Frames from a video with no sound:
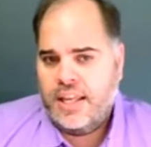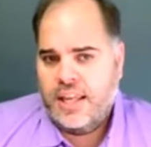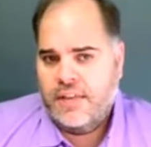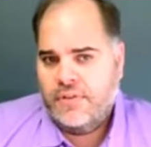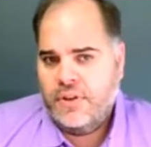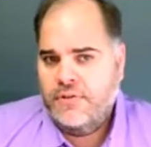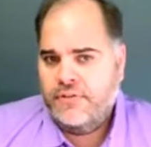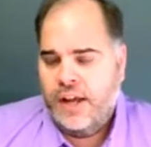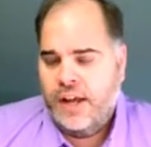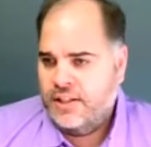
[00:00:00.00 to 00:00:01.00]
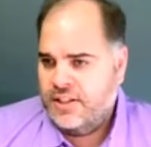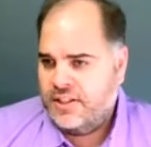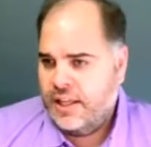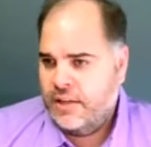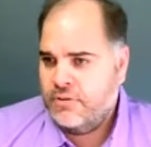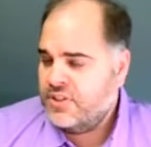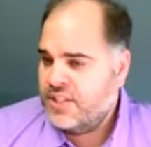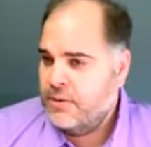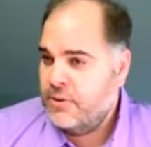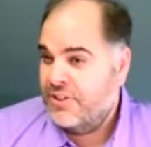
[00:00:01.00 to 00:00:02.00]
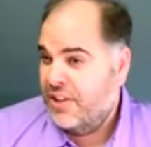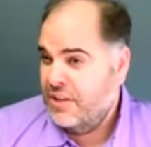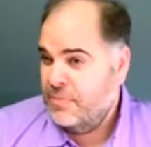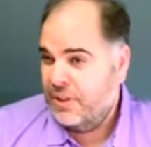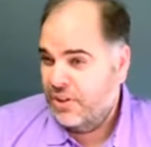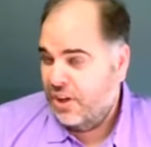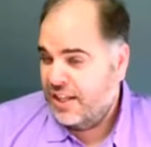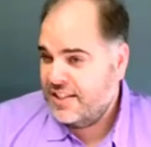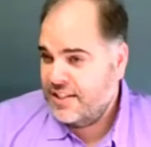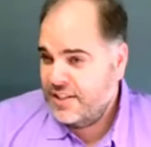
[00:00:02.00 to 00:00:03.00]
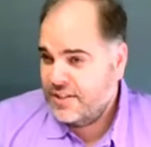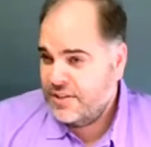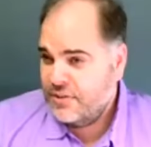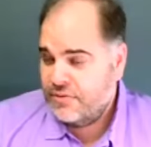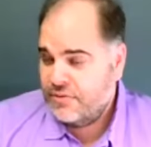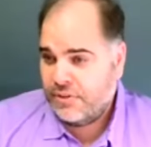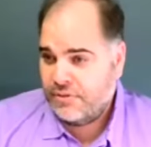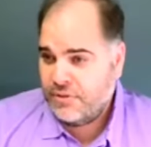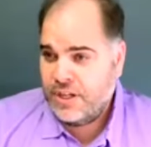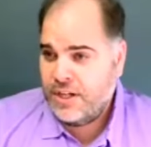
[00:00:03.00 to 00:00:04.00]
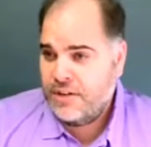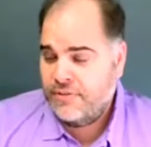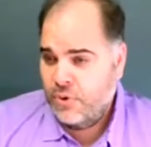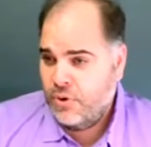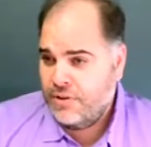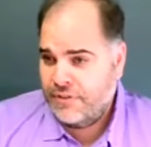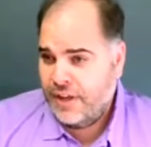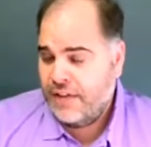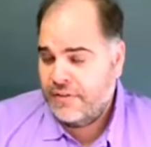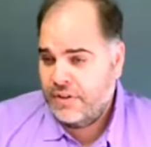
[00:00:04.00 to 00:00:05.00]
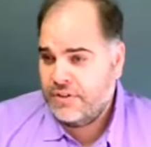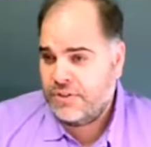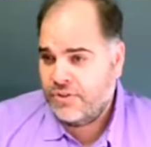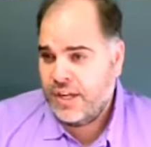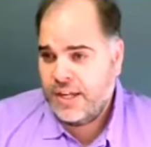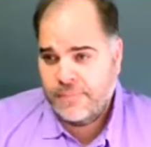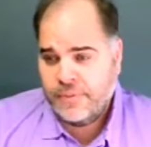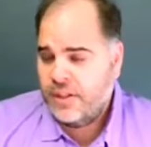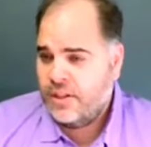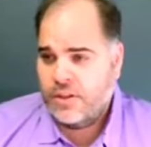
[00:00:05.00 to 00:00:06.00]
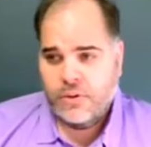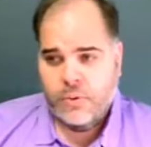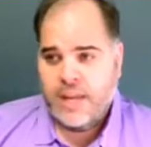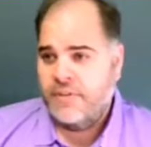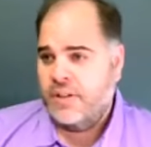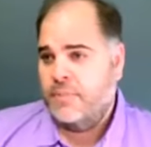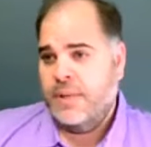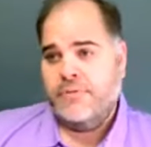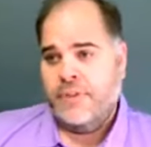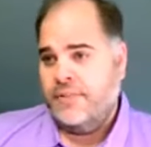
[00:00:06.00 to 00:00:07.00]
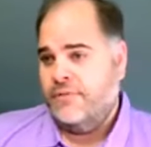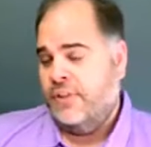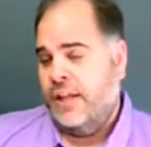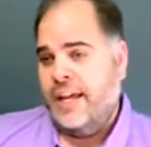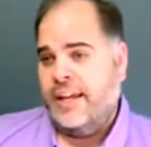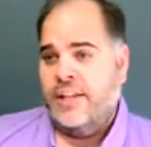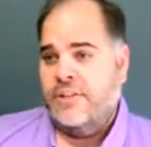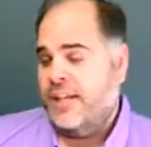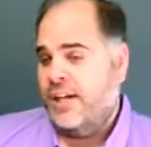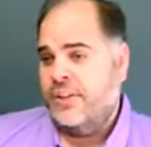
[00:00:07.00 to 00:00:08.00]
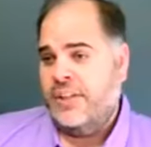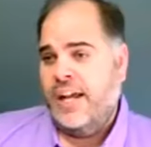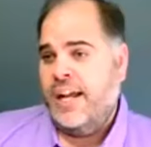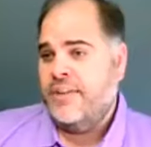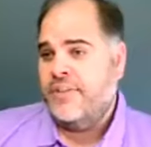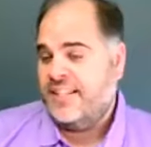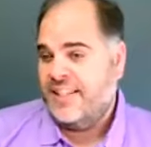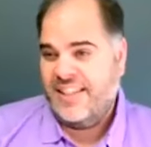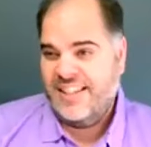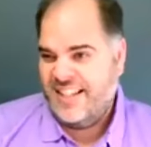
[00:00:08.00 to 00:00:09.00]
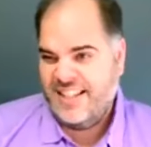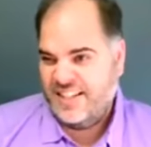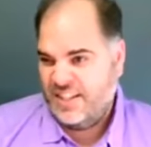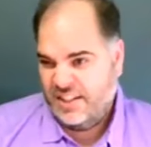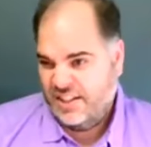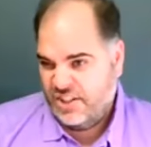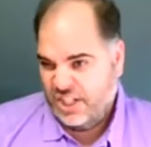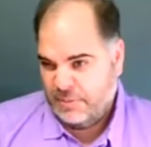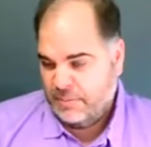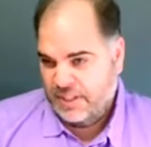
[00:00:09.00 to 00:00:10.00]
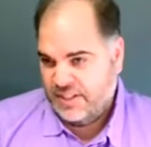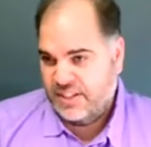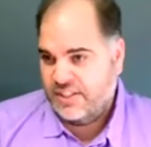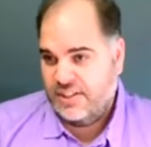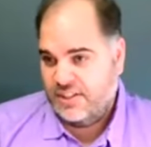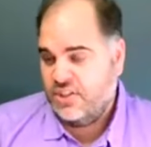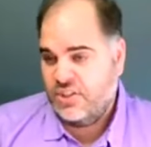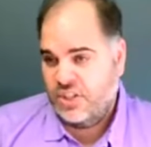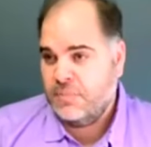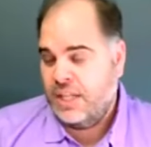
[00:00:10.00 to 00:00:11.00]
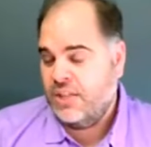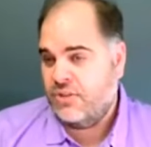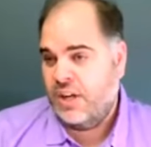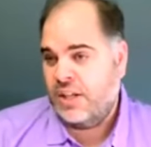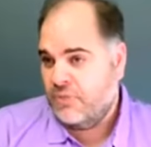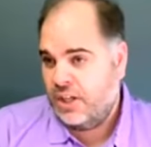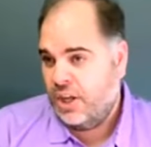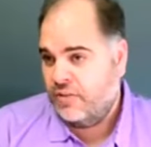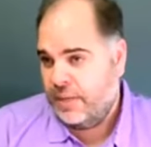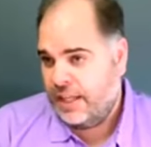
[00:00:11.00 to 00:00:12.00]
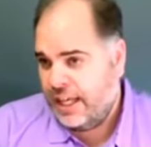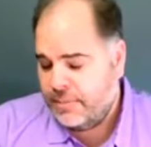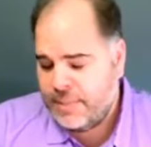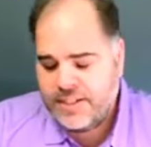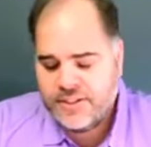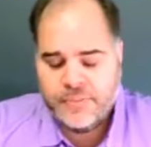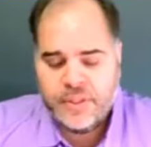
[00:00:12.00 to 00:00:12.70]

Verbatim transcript: If you file a Schedule C with nothing but losses for 3, 4, 5 years straight, you're waving a big red flag and you're telling the IRS that this isn't a legitimate business. This is just me trying to write off my hobbies.